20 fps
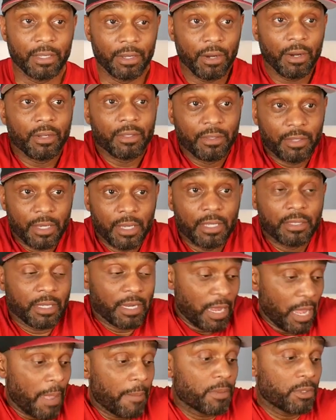There are things
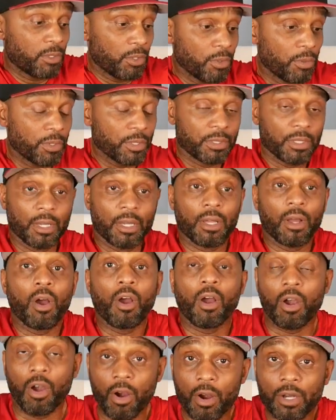that happen to us that
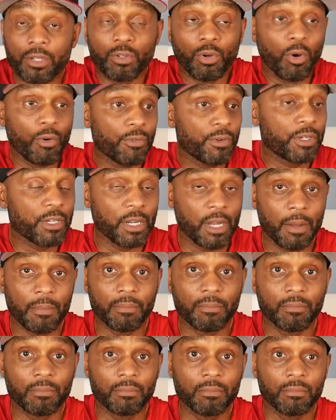are hard to overcome.